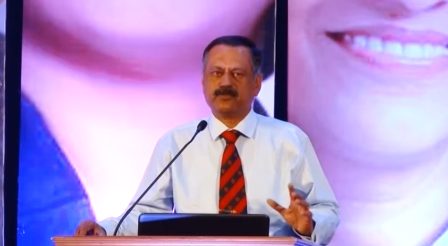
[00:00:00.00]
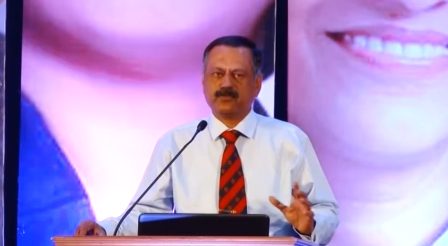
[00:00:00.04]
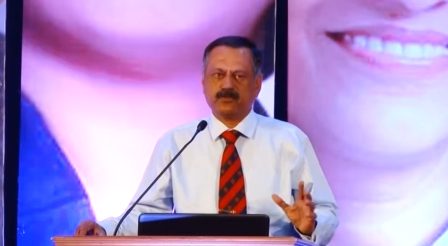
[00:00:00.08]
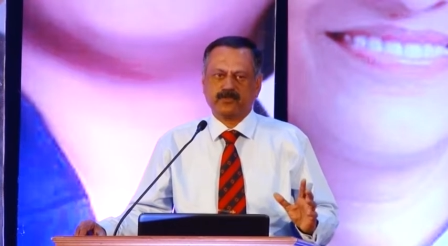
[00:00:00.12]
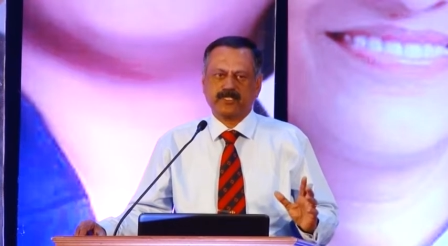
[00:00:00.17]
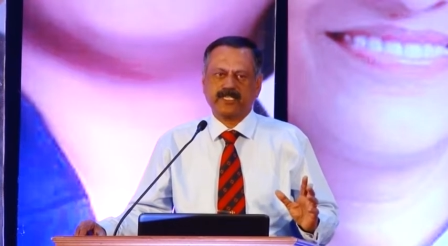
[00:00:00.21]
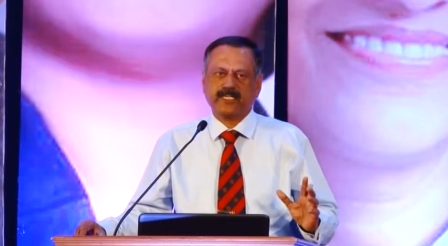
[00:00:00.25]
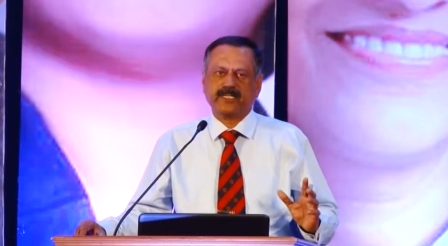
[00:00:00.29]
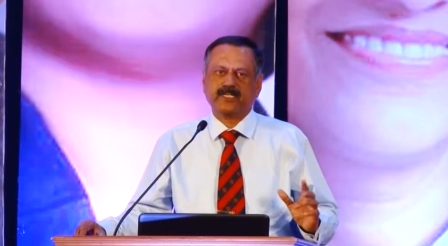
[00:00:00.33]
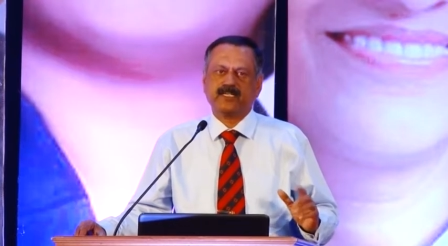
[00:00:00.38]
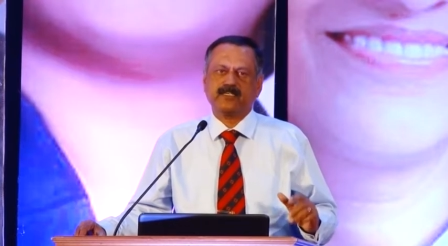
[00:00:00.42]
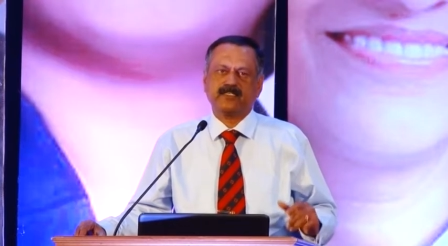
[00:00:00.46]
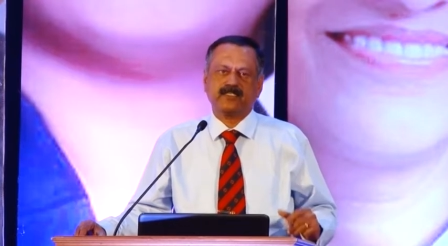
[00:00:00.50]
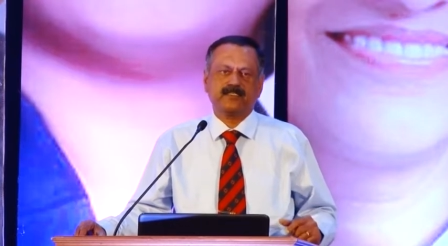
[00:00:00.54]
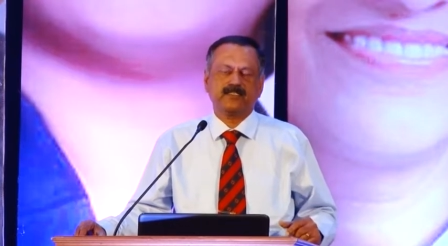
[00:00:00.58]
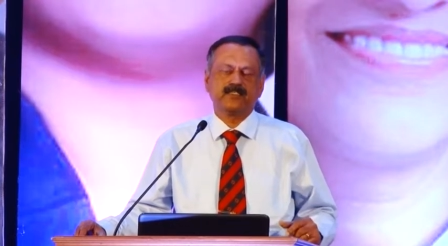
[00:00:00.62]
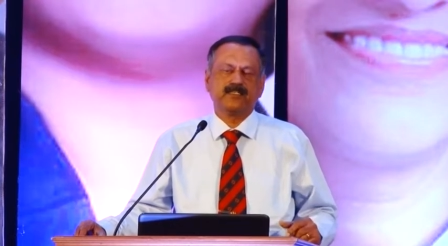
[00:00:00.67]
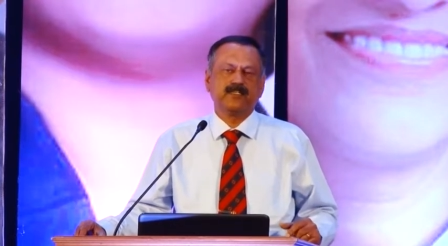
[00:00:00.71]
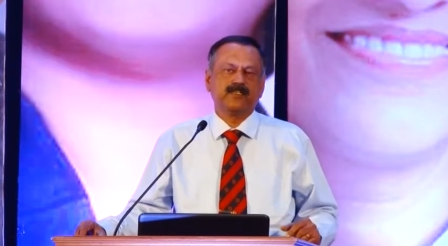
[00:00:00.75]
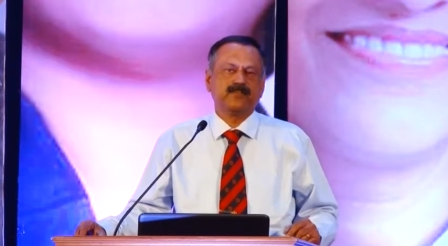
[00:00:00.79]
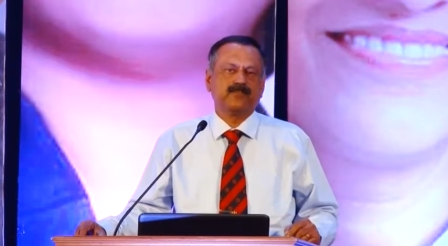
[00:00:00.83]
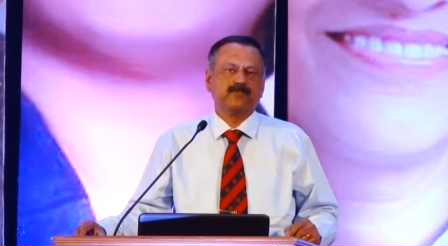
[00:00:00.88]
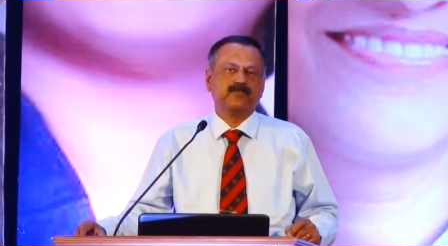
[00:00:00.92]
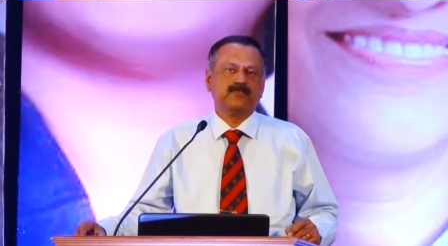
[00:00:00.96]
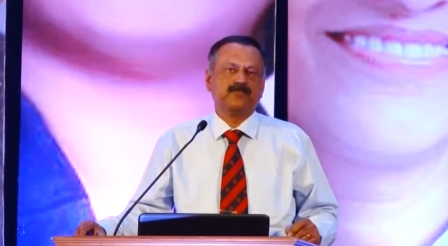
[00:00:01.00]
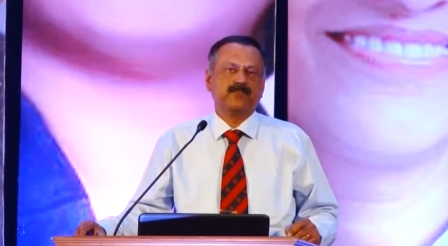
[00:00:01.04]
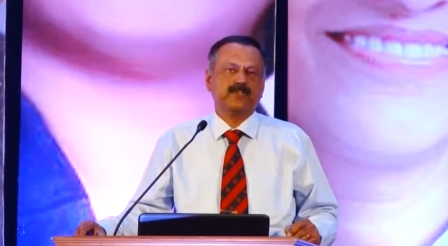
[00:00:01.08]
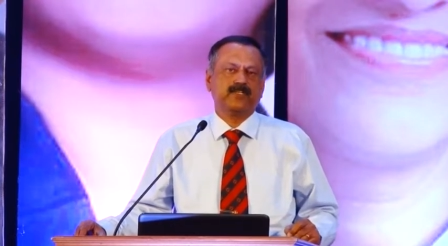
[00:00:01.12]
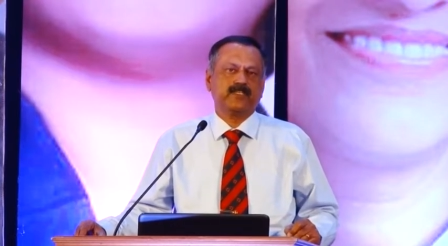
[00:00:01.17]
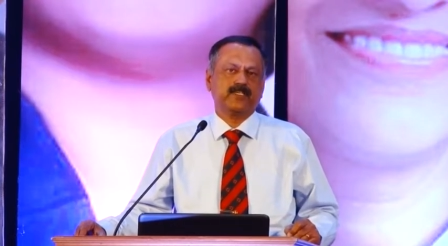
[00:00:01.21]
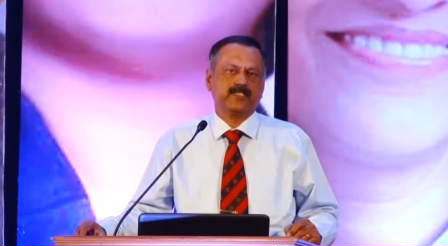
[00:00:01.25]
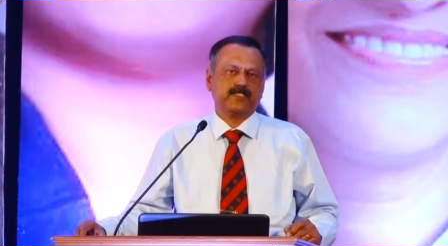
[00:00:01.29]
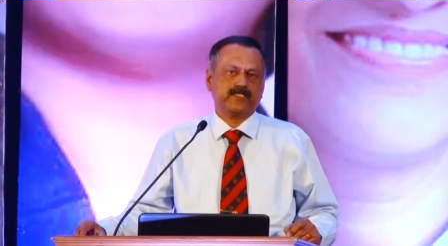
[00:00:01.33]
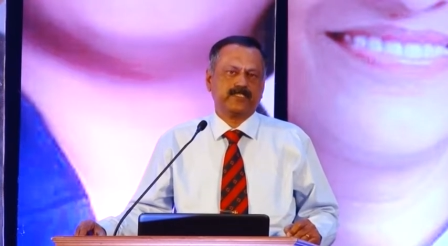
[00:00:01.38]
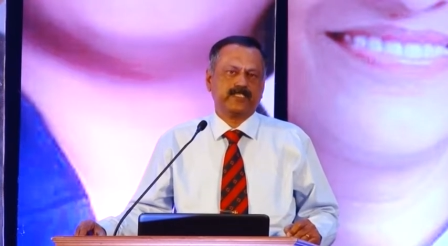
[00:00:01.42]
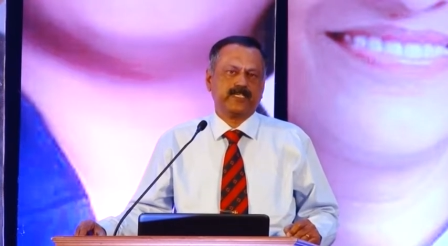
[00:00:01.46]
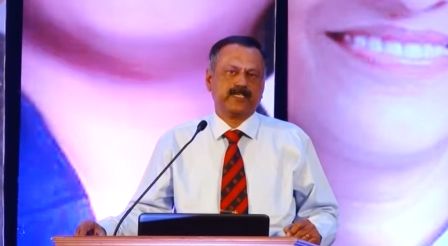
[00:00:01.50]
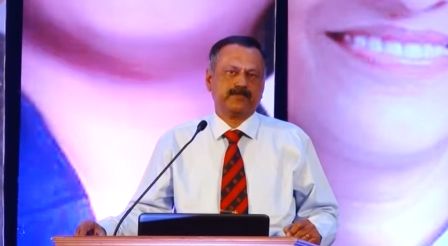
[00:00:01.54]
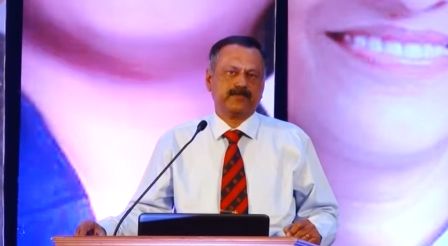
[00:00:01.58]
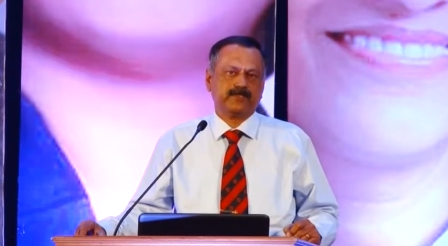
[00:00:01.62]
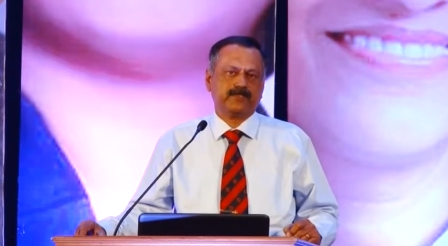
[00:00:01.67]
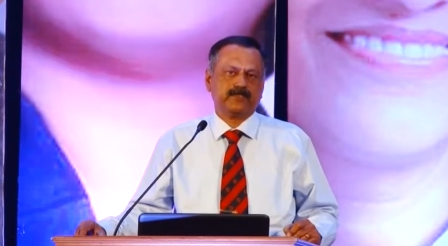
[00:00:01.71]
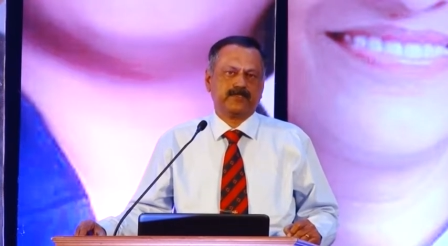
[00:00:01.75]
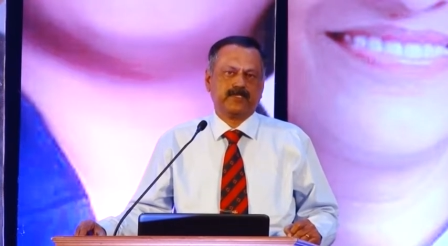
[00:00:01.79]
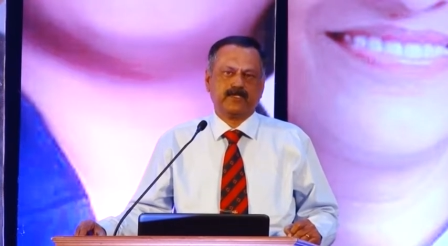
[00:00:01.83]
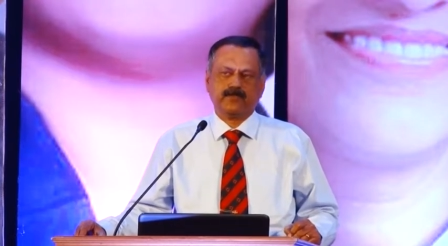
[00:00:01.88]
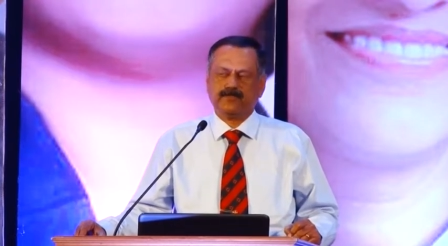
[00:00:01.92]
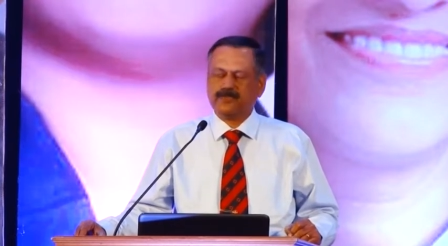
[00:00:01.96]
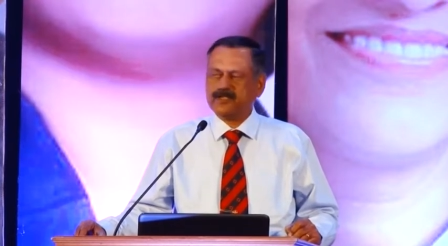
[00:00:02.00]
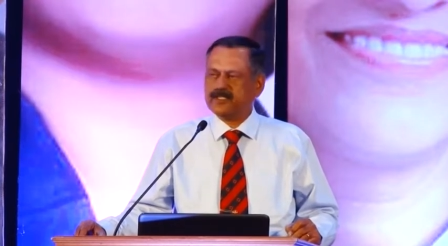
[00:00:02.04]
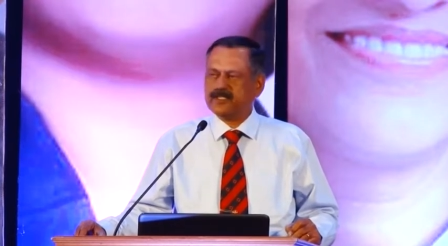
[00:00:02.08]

to take further steps,